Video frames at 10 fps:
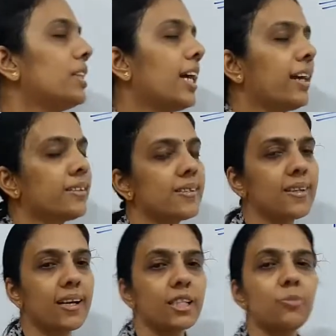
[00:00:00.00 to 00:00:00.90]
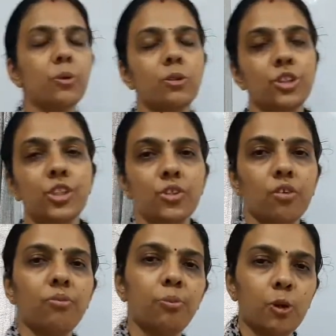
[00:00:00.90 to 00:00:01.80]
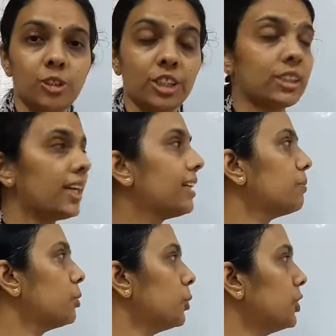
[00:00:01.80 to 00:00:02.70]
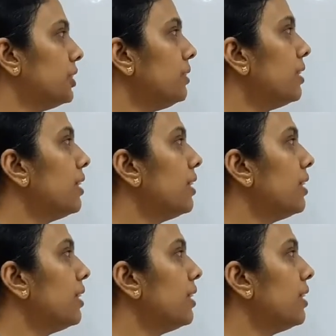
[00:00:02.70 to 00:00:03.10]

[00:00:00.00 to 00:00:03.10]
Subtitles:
the exercise portions of projectile motion.